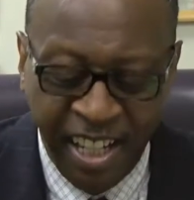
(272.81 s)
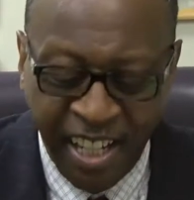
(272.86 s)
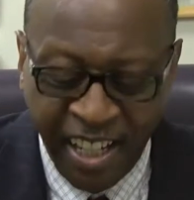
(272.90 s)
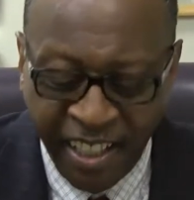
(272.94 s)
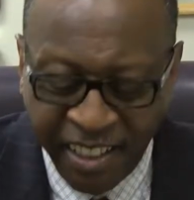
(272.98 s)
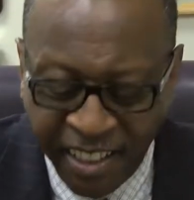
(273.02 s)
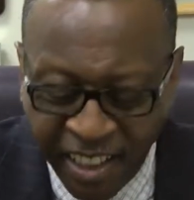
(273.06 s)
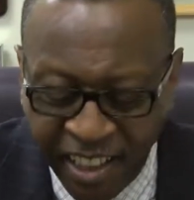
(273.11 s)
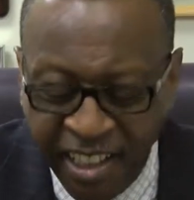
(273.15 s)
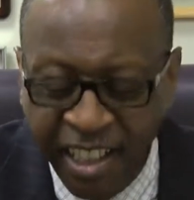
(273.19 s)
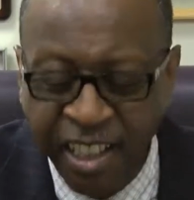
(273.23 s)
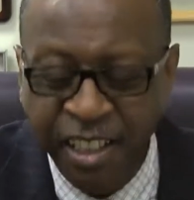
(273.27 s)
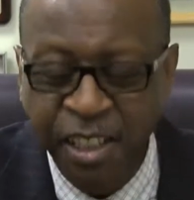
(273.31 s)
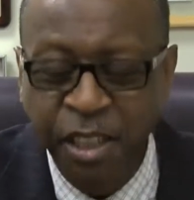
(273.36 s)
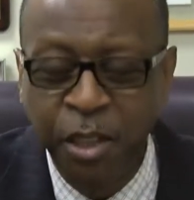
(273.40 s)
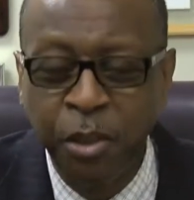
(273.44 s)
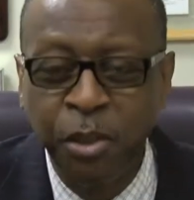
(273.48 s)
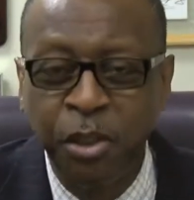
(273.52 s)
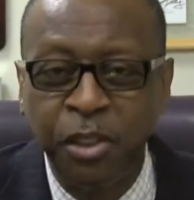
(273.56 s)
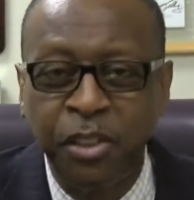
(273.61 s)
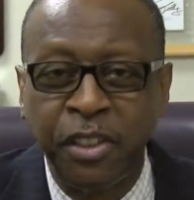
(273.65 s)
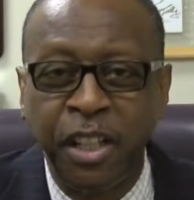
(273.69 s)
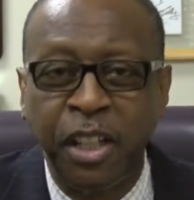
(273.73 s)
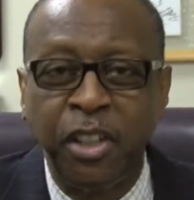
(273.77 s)
the good
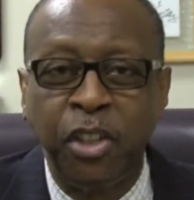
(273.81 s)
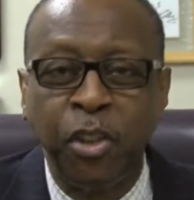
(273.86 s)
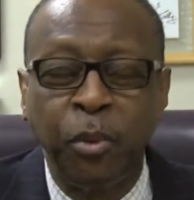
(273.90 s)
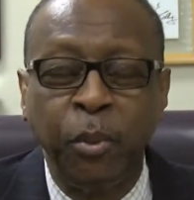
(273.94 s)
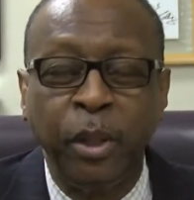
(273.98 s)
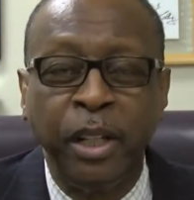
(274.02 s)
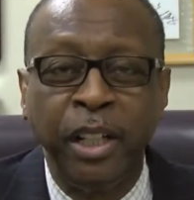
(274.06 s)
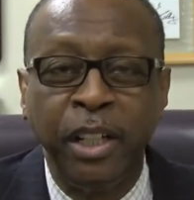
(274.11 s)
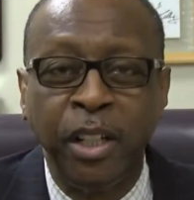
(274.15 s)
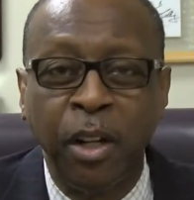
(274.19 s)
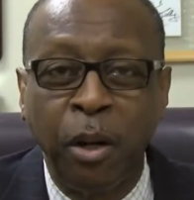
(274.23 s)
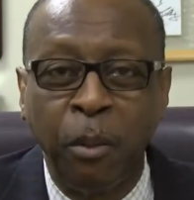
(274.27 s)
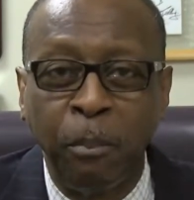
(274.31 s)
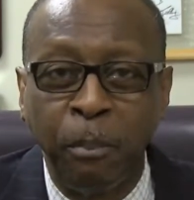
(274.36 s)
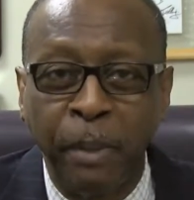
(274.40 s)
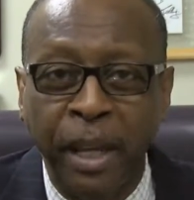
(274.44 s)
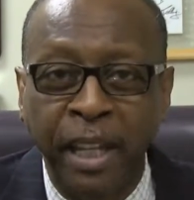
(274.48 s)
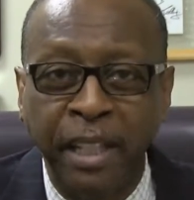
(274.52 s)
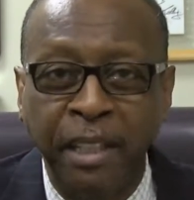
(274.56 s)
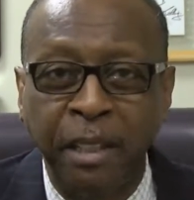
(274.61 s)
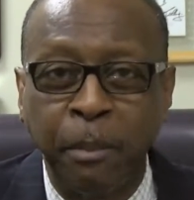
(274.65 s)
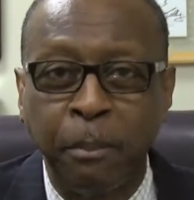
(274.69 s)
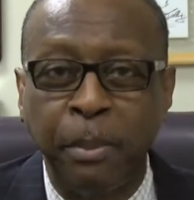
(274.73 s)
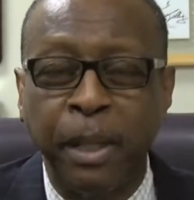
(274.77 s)
news is that you really don't
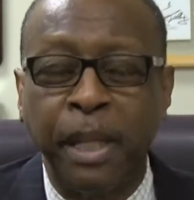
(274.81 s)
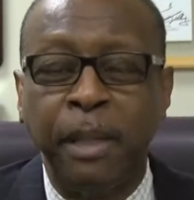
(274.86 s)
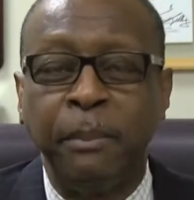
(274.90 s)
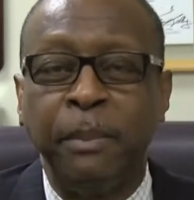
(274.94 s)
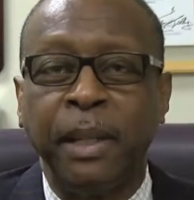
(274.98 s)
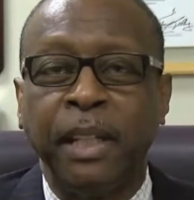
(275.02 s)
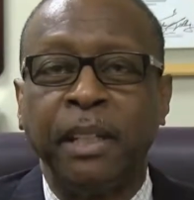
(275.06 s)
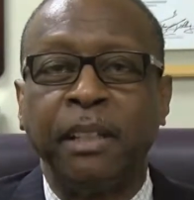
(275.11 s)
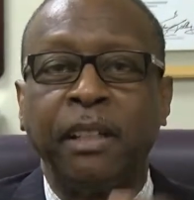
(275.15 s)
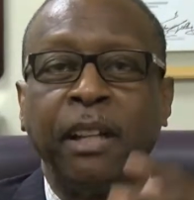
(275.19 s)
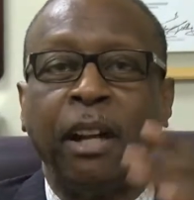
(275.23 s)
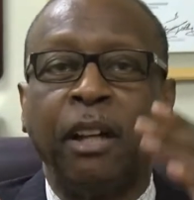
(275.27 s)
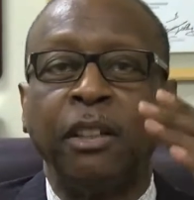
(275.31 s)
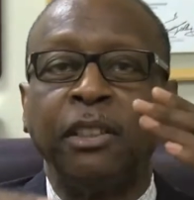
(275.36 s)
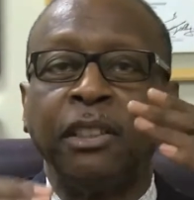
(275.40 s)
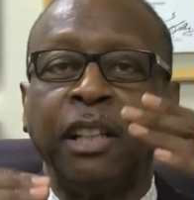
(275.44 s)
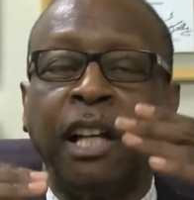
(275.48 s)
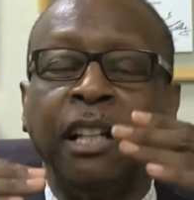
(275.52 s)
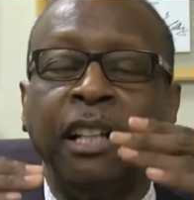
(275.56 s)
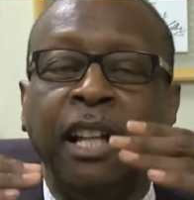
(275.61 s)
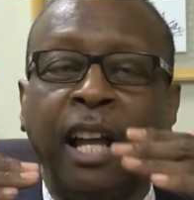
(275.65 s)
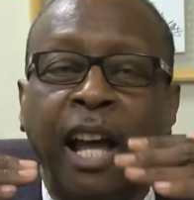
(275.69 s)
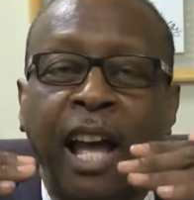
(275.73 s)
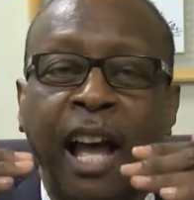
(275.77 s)
make the payment because
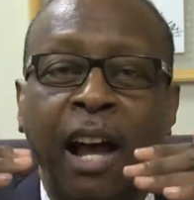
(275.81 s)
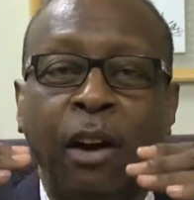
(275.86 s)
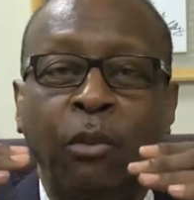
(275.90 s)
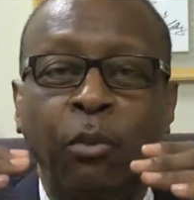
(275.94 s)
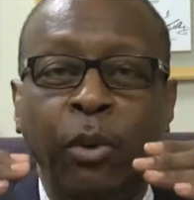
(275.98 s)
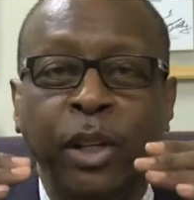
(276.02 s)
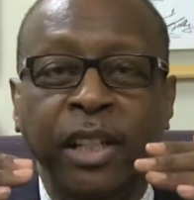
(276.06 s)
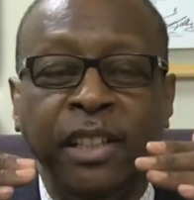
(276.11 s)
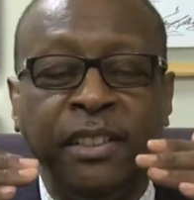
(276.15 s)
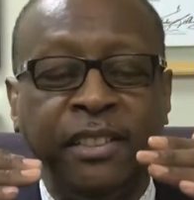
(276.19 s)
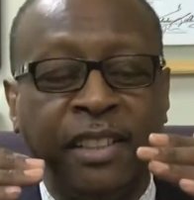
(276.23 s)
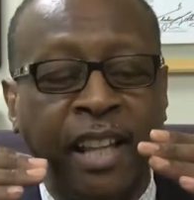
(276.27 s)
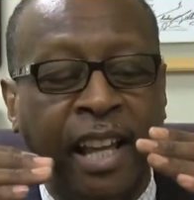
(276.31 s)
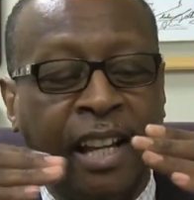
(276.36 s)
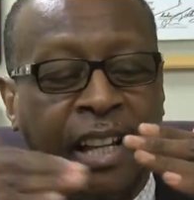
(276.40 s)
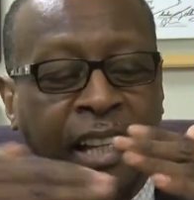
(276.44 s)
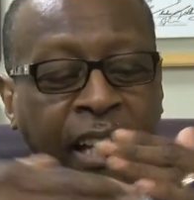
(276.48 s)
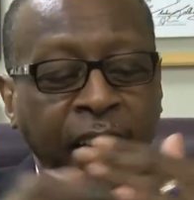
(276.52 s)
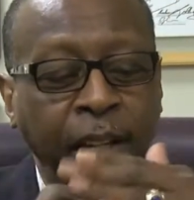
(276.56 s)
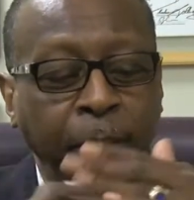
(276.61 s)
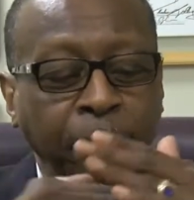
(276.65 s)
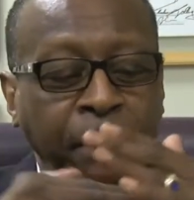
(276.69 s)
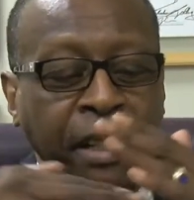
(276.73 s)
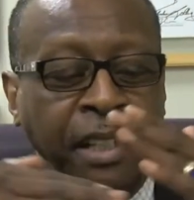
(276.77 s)
how we set it
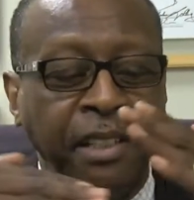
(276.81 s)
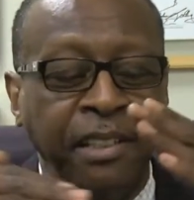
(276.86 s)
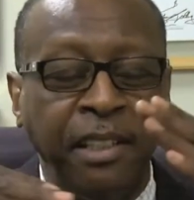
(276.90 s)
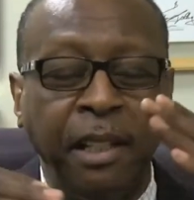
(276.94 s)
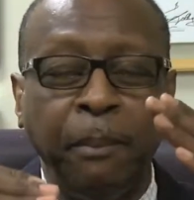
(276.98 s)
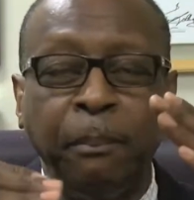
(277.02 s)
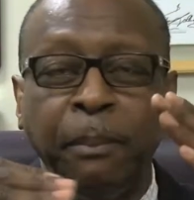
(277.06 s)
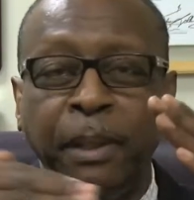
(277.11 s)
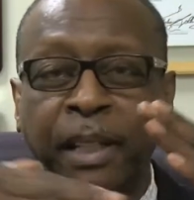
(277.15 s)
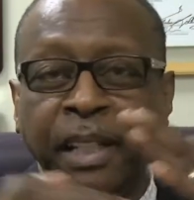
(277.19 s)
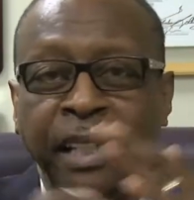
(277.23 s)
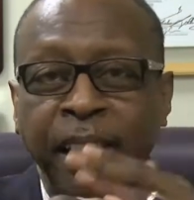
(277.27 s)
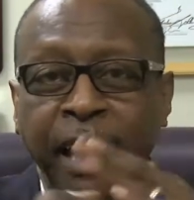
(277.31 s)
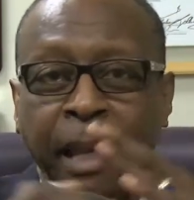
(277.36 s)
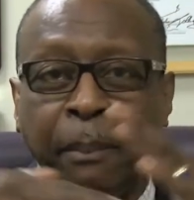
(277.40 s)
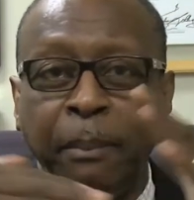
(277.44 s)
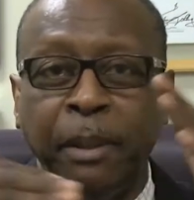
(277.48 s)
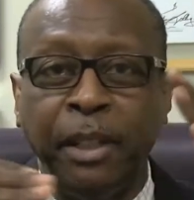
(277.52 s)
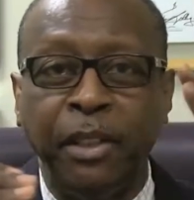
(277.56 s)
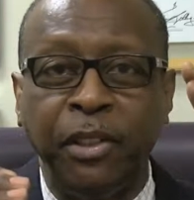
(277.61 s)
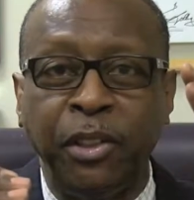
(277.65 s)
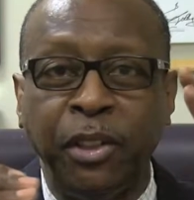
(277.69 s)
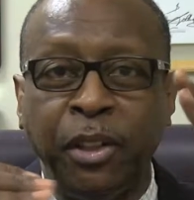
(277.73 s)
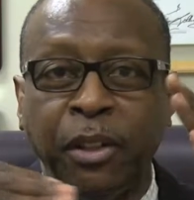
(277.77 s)
up, they simply
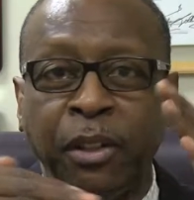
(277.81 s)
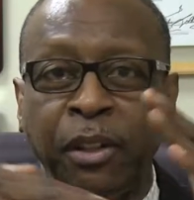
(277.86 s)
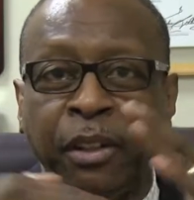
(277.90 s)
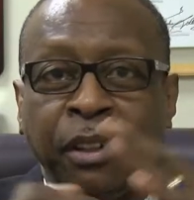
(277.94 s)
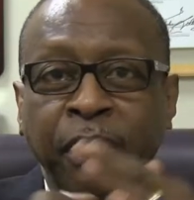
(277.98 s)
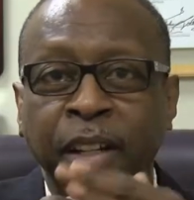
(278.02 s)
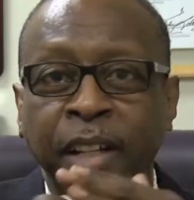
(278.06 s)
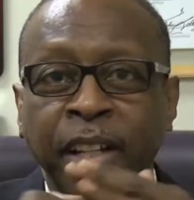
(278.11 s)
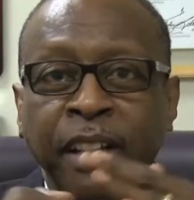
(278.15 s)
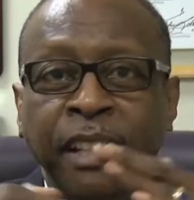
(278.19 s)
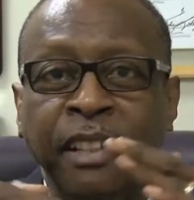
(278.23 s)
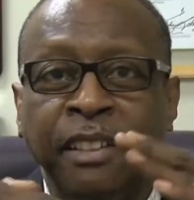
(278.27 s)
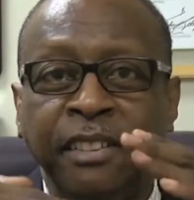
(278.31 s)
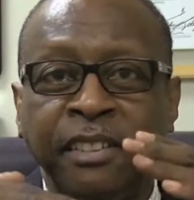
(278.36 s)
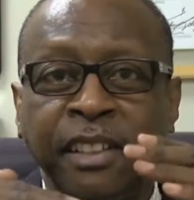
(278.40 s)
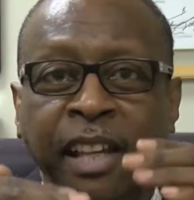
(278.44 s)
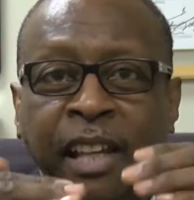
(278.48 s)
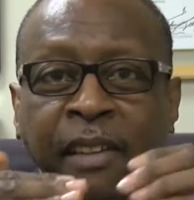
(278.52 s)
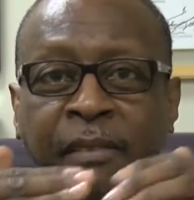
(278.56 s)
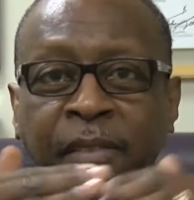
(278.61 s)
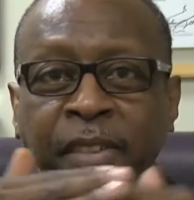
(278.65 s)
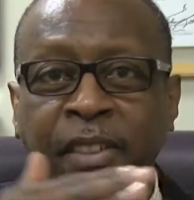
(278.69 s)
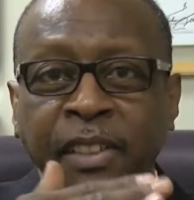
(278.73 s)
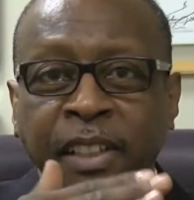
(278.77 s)
debit your
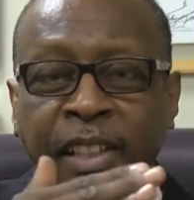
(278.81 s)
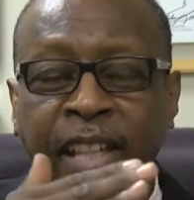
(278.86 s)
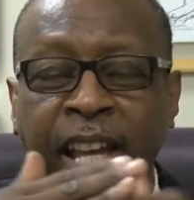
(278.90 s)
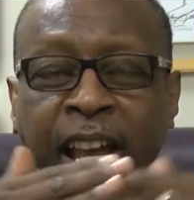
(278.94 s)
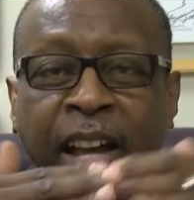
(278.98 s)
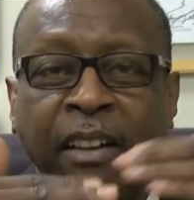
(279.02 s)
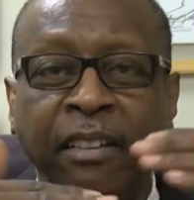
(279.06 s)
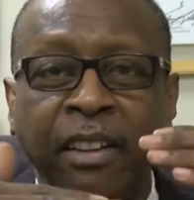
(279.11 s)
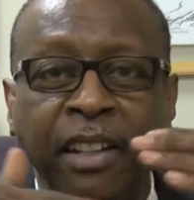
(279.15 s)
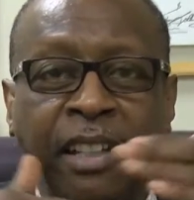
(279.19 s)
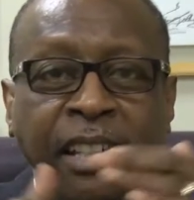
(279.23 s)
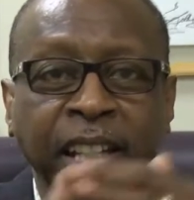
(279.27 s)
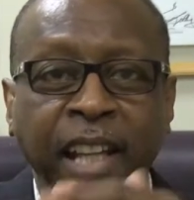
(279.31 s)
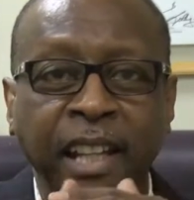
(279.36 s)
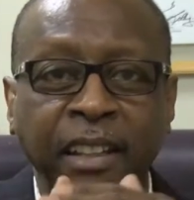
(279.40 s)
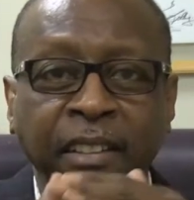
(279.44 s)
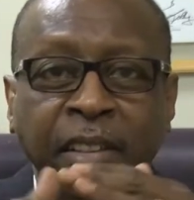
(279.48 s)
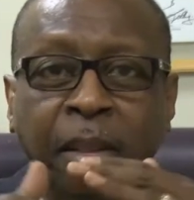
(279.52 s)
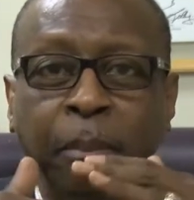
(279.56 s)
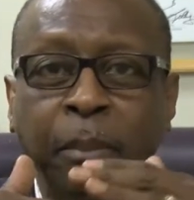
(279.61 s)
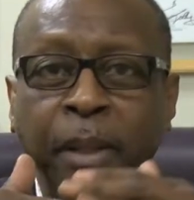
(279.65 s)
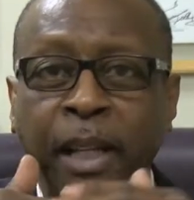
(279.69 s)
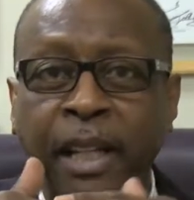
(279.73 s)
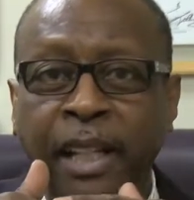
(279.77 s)
savings account and take
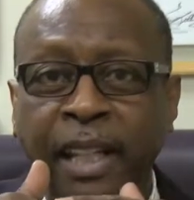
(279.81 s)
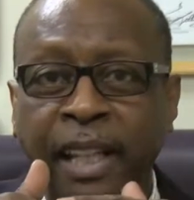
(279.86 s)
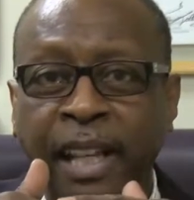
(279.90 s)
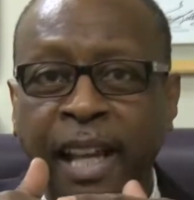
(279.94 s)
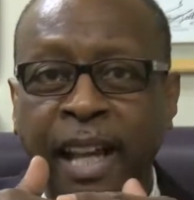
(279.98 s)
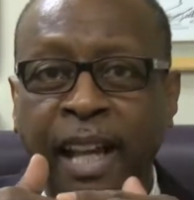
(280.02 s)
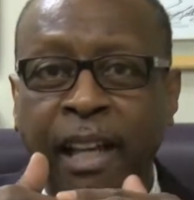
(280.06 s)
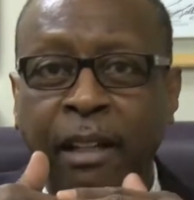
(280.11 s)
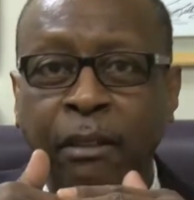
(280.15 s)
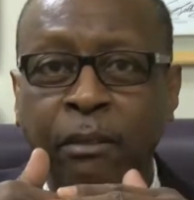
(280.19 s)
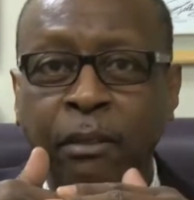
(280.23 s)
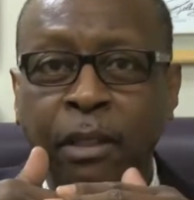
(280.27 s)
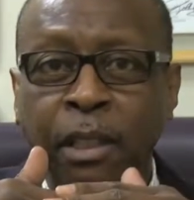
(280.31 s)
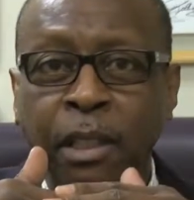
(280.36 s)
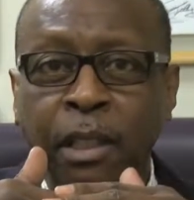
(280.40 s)
the money out.